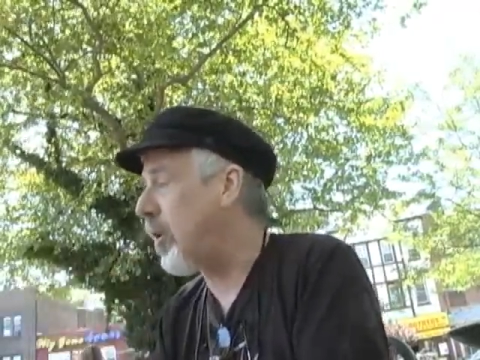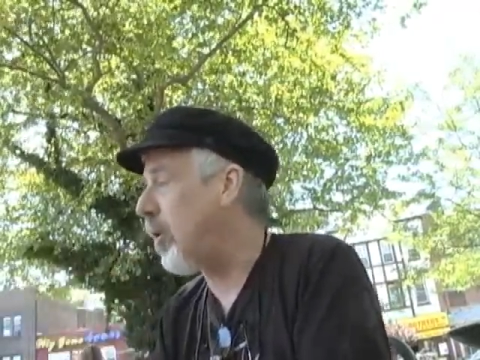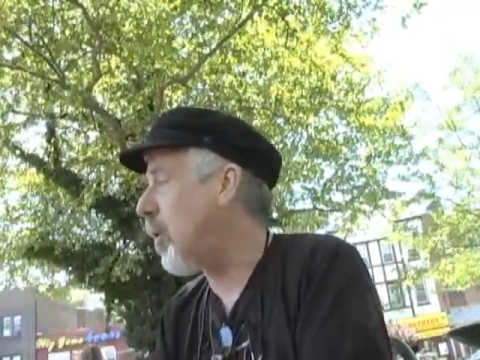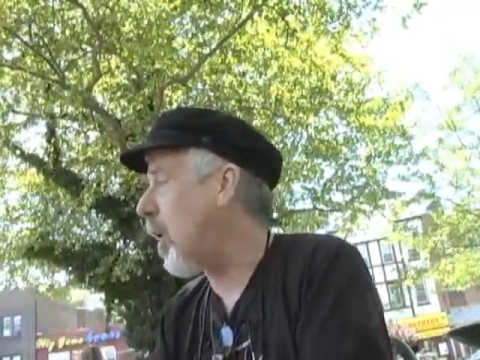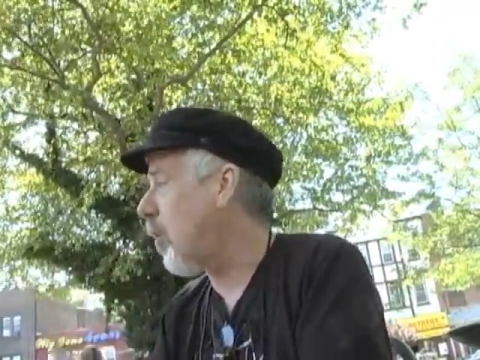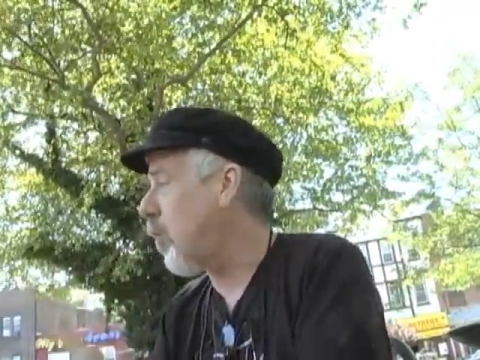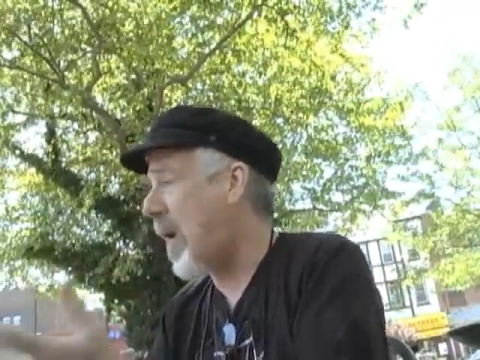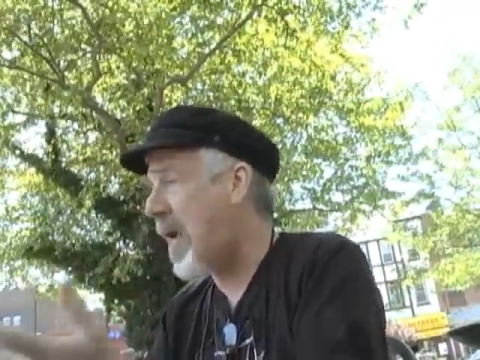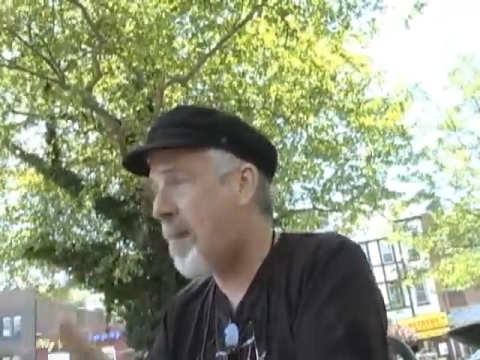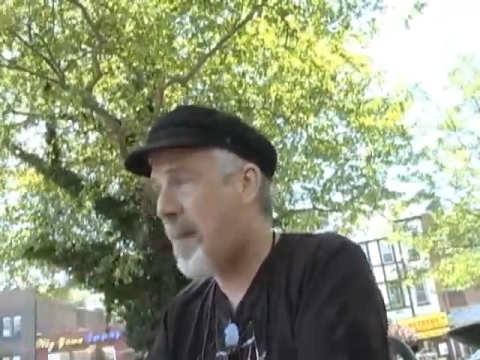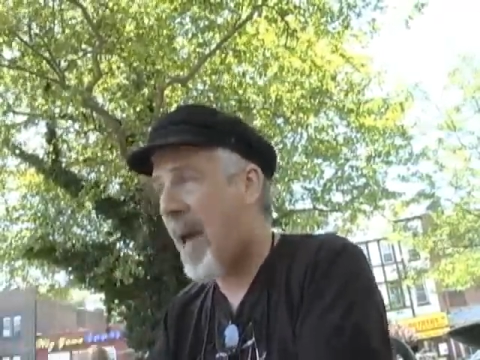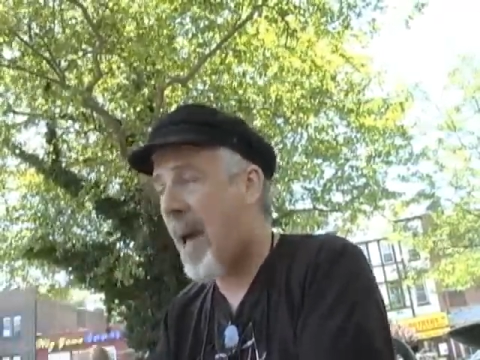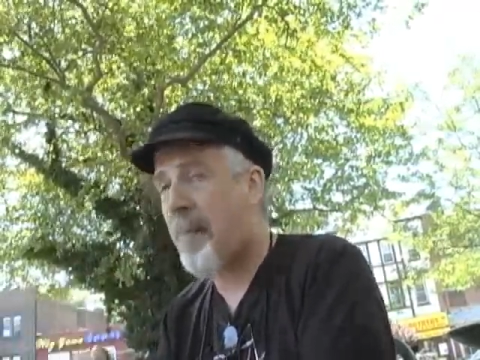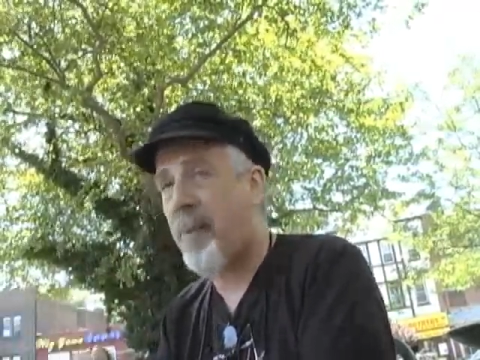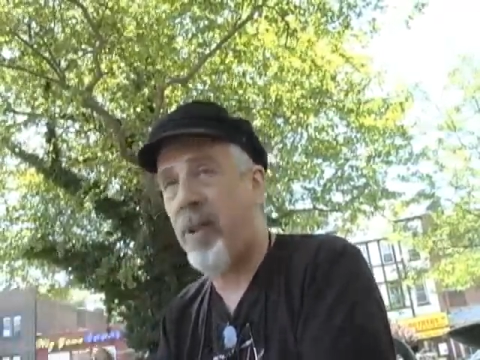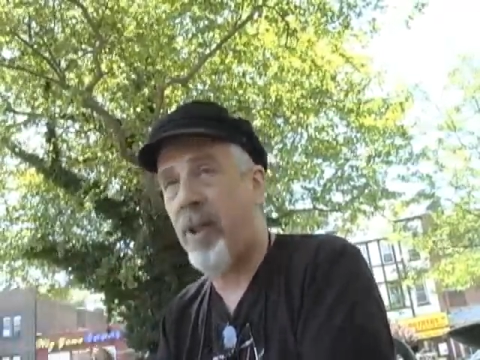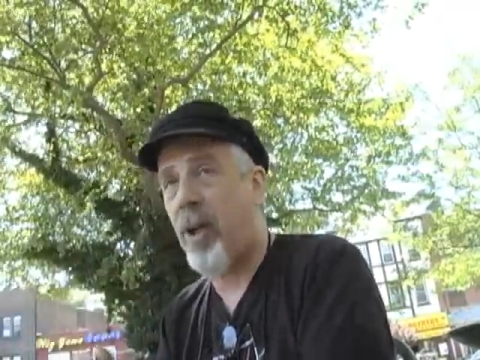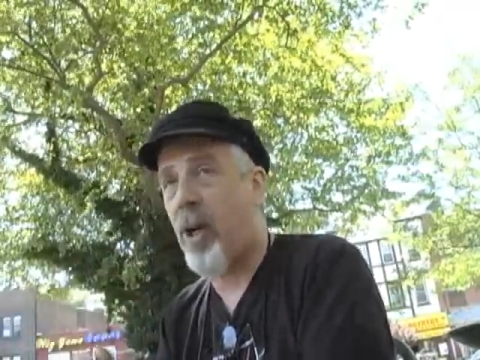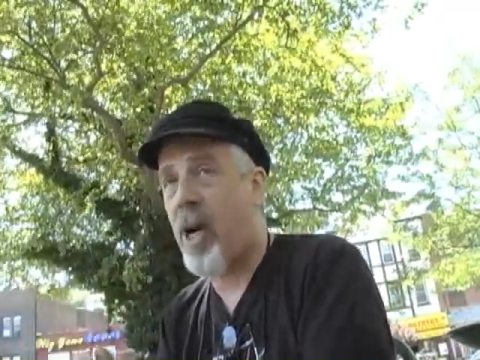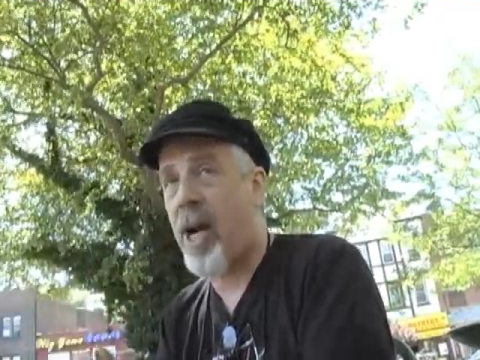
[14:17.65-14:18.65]
a rape
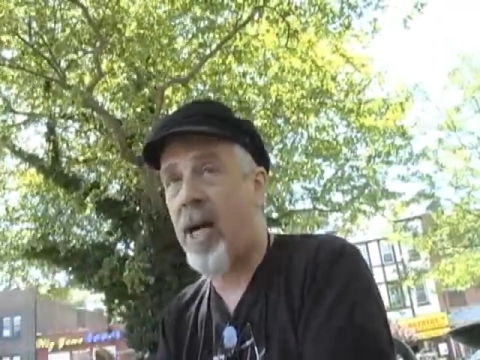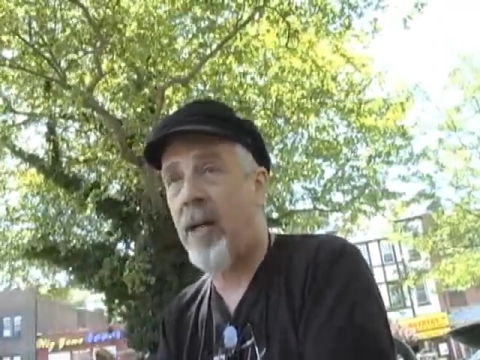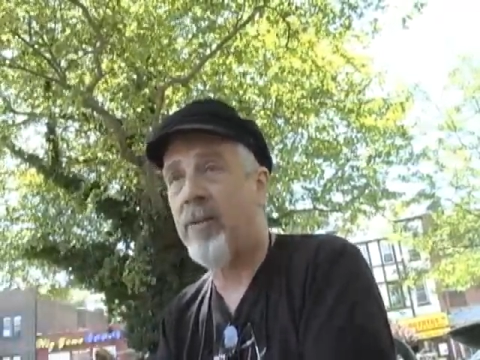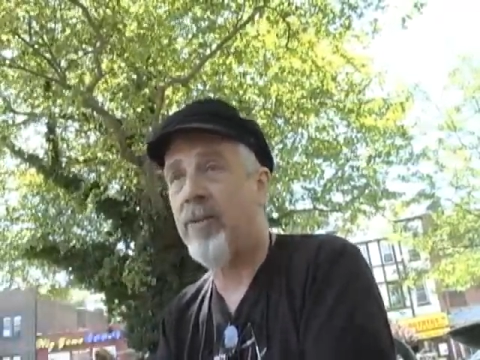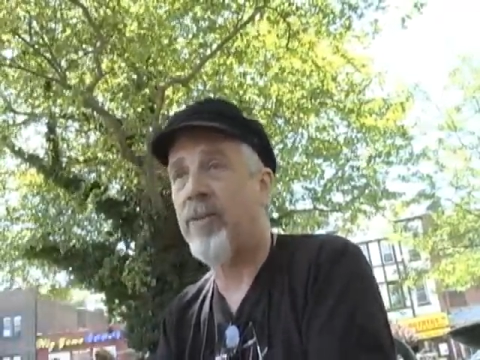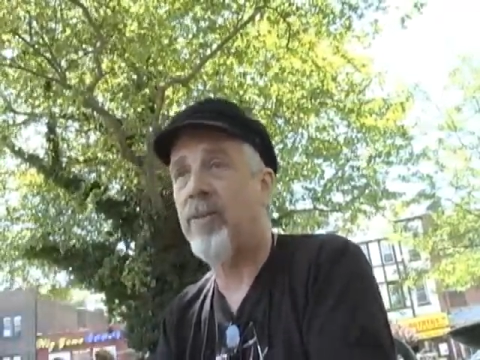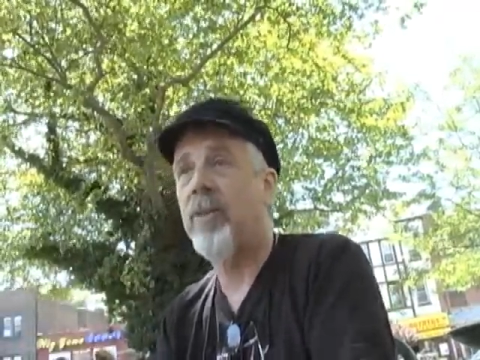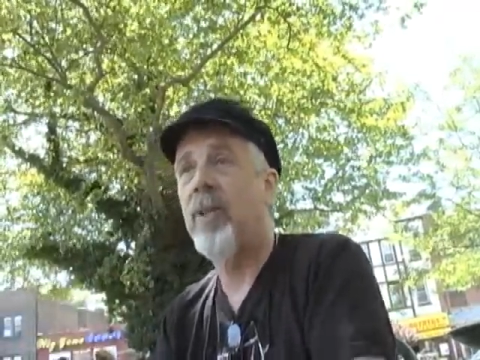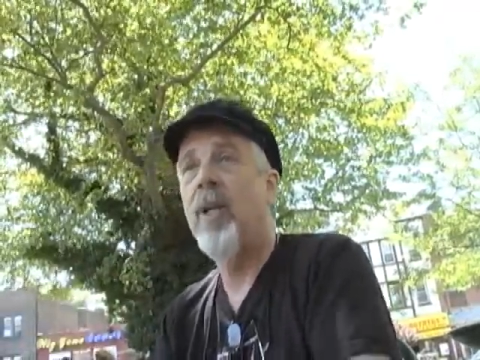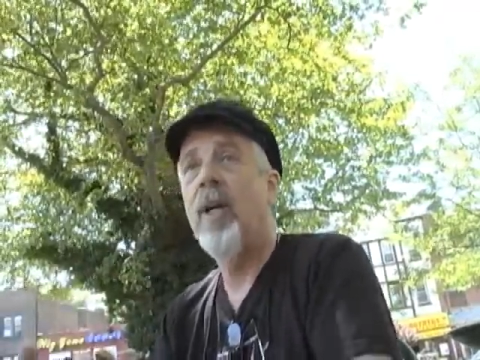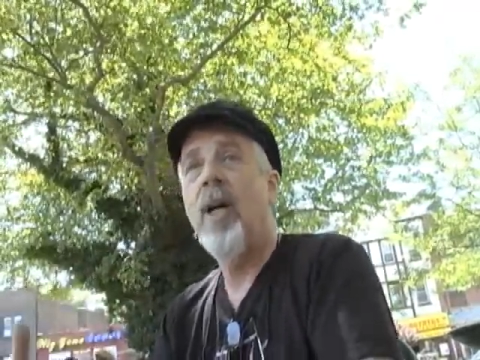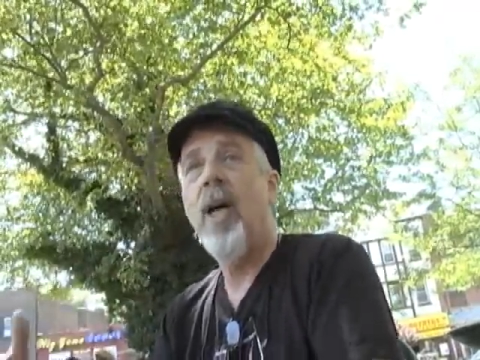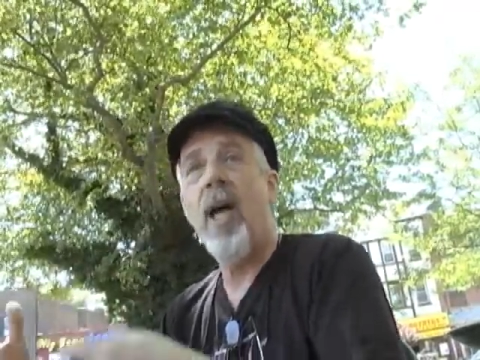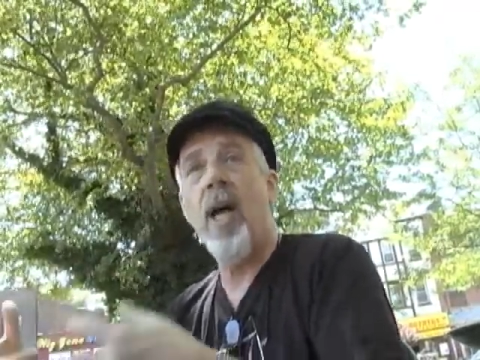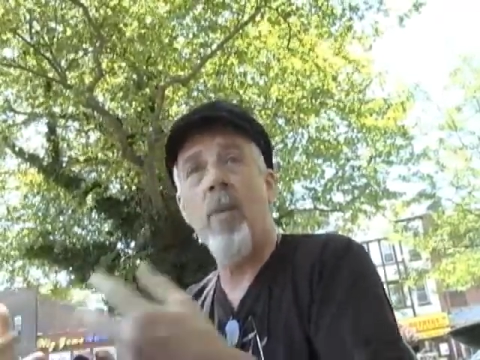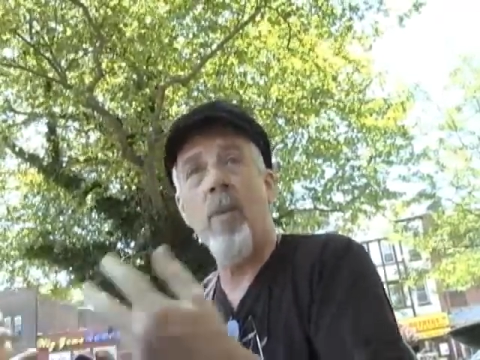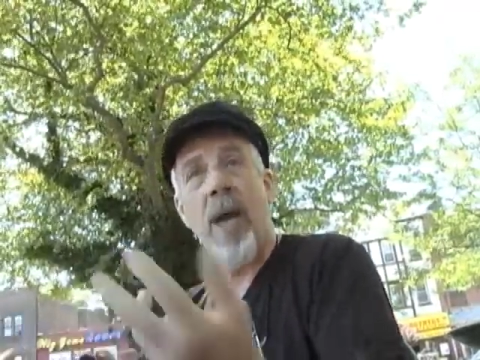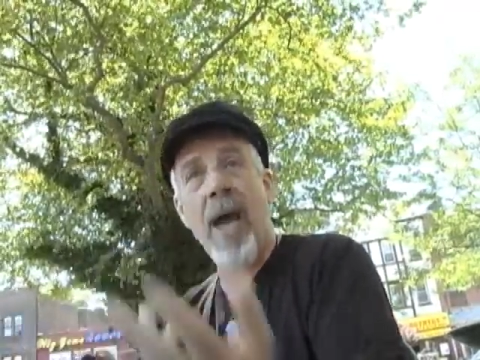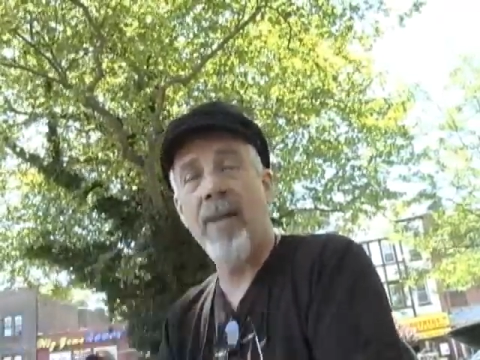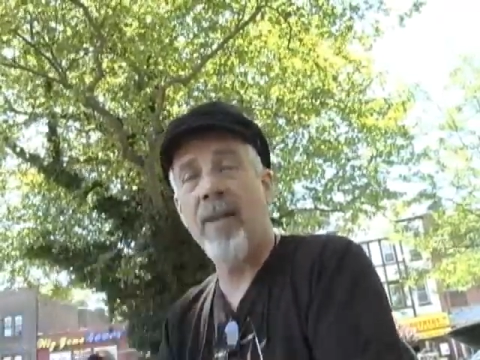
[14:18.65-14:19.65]
happened in our house
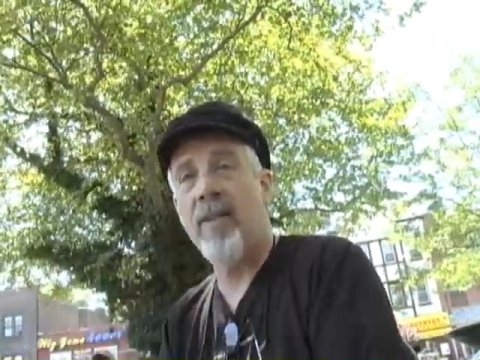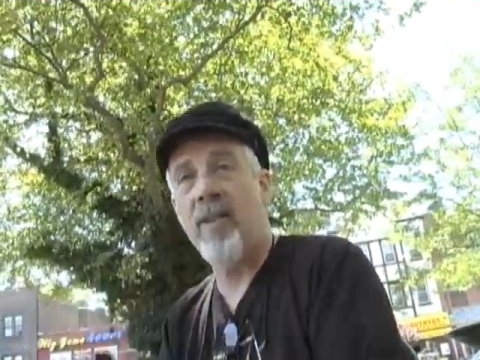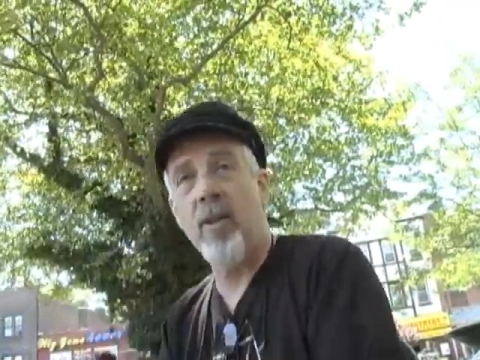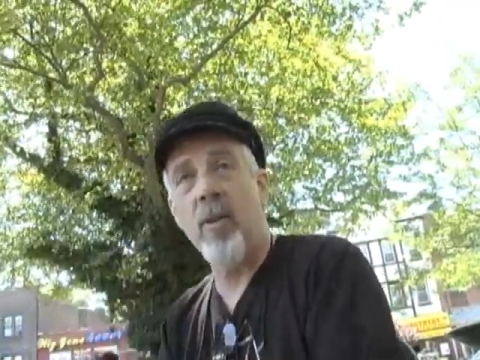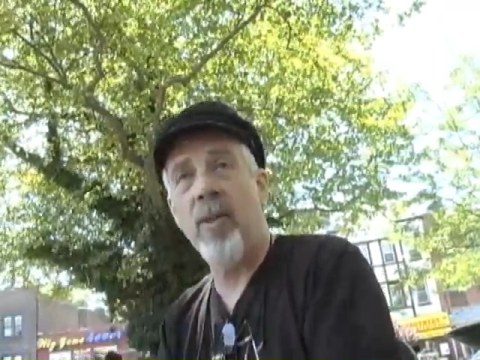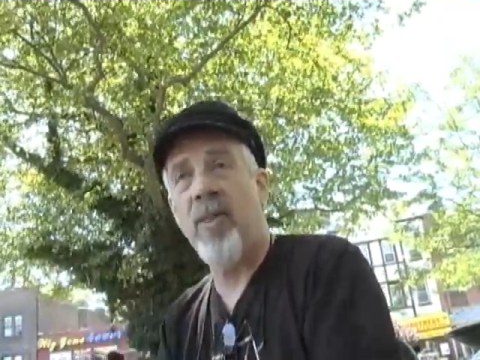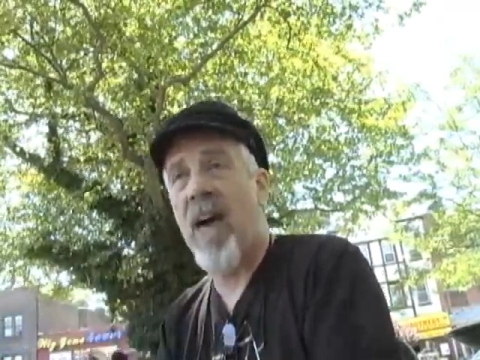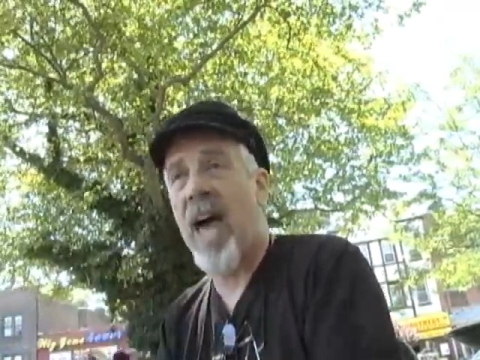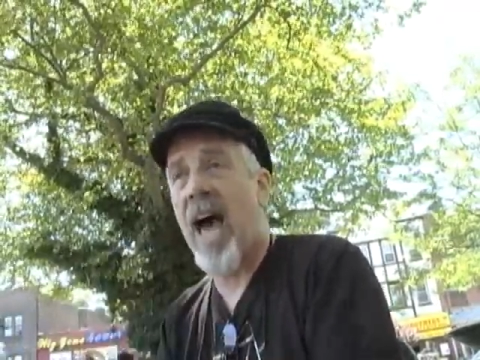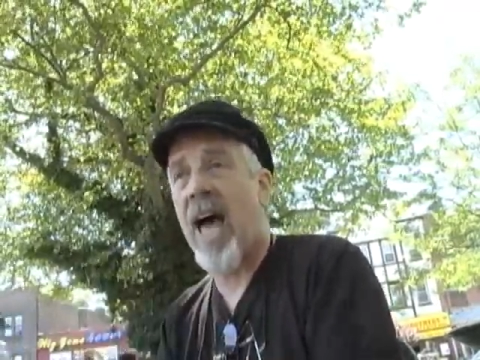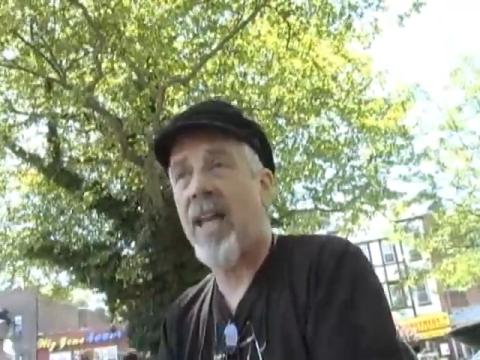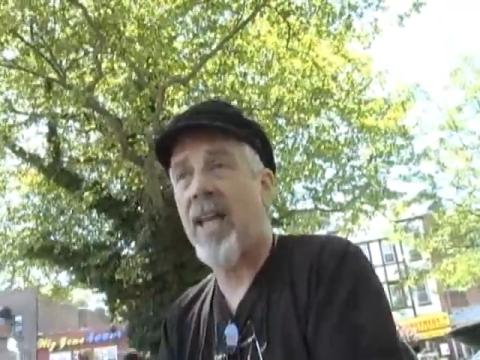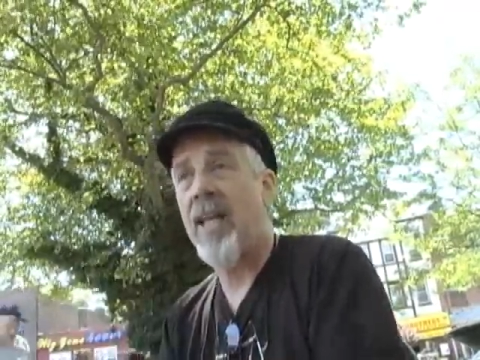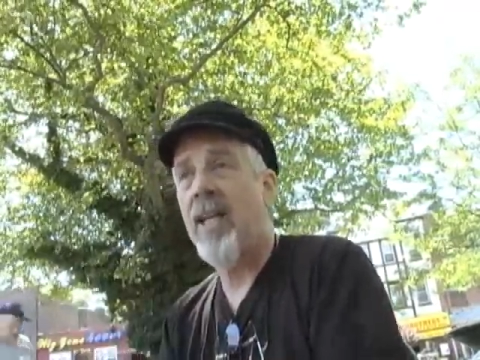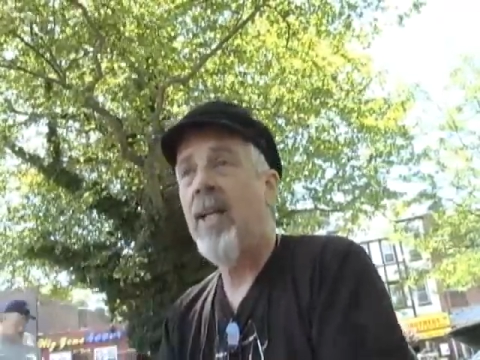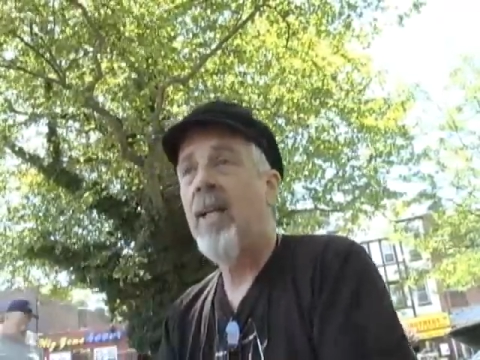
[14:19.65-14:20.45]
we had to deal with that.